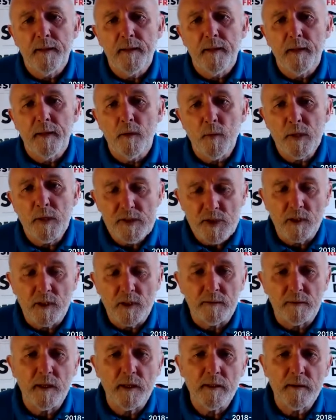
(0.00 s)
witch
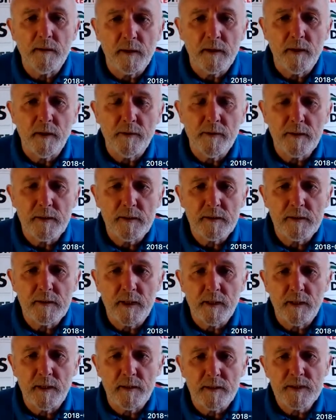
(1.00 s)
hunt, the current
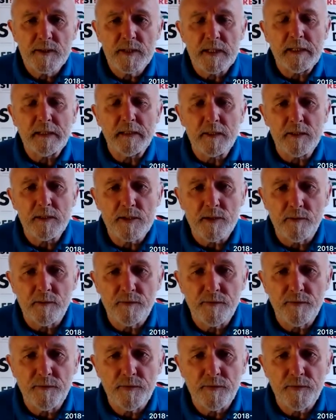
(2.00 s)
series of